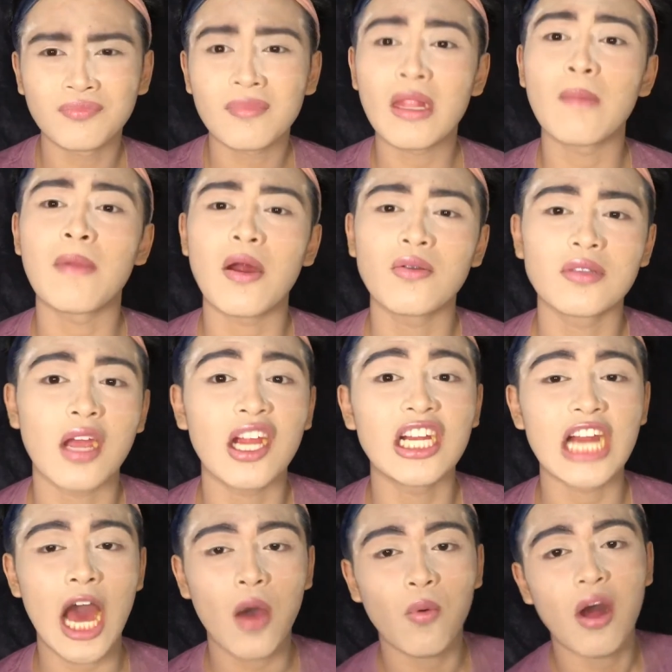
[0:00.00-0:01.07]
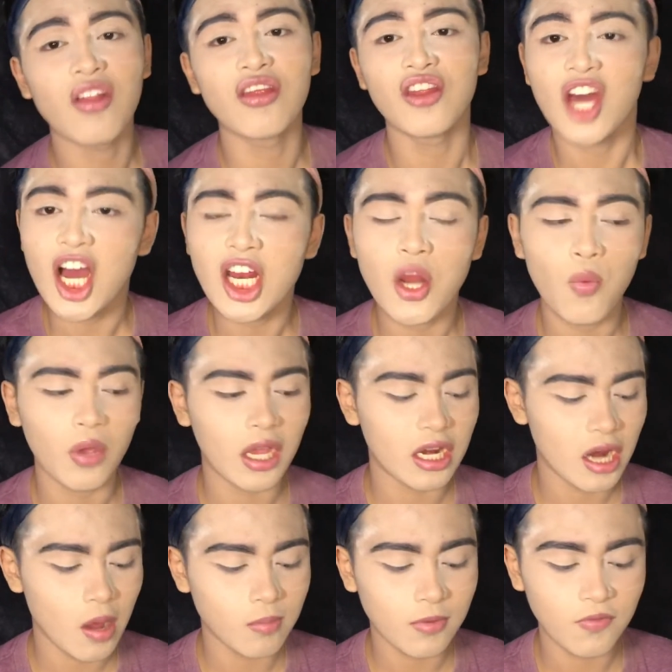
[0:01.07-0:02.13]
The brows are now done. We can
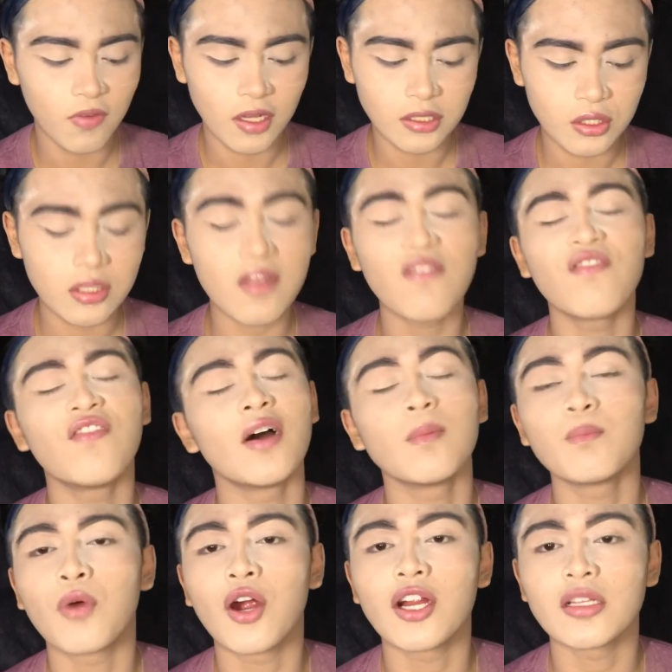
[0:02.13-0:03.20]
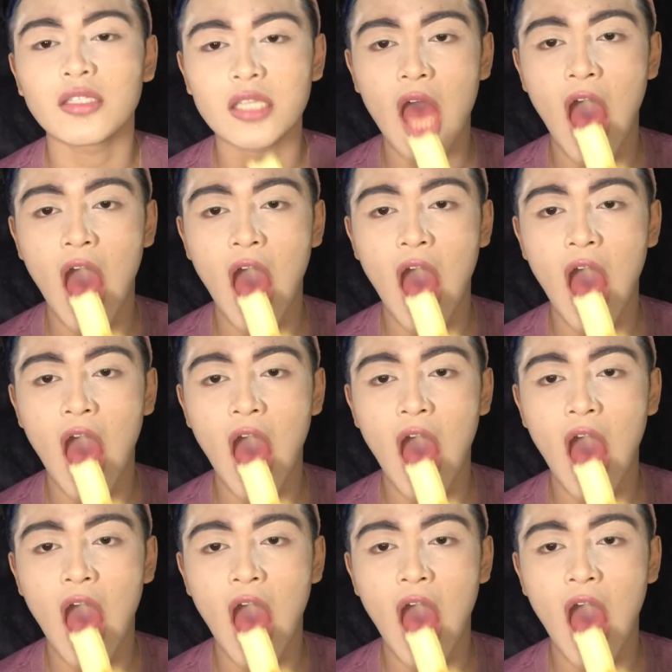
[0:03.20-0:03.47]
now move on to the fun part.